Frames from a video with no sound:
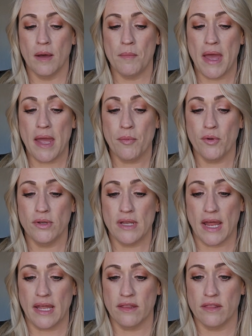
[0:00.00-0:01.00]
April
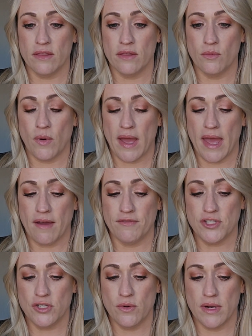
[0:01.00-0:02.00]
9th, I have
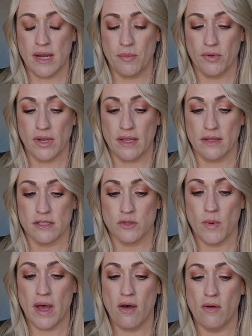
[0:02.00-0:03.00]
2 on April 9th as
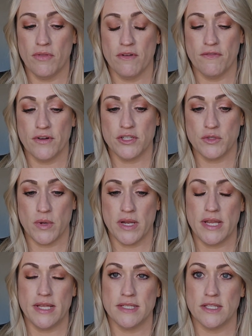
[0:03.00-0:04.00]
well. The first one
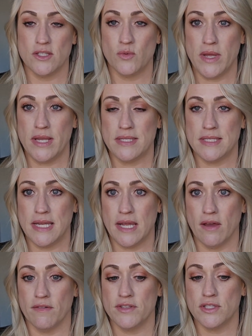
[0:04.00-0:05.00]
is A Sweet Sting
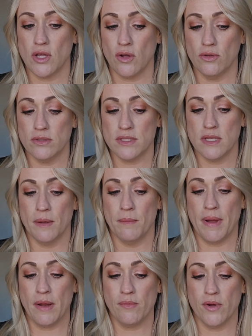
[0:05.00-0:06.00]
of Salt
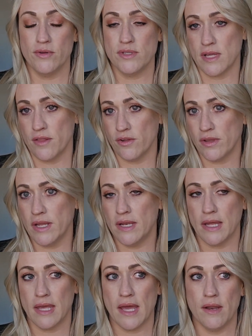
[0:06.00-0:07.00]
by Rose Sutherland.
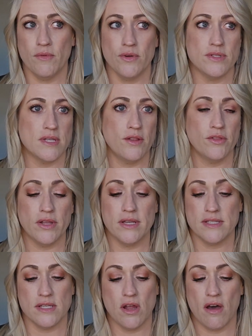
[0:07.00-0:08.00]
Again, Rose Sutherland
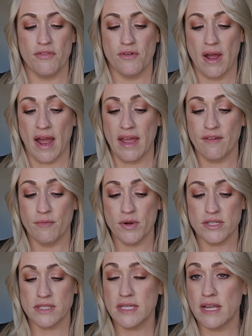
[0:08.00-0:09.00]
is an author I have
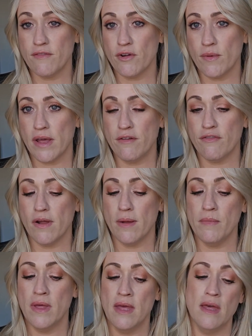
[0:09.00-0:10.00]
personally never read
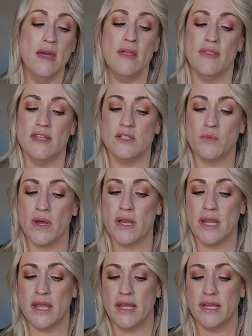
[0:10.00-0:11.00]
from. This one
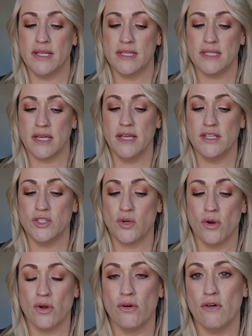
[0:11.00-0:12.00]
is a
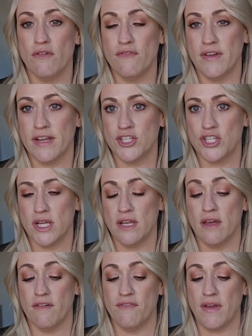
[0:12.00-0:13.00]
historical fiction
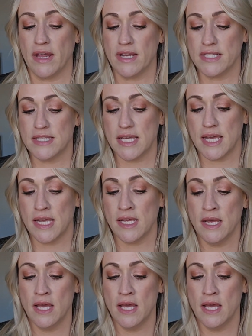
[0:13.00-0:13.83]
fantasy.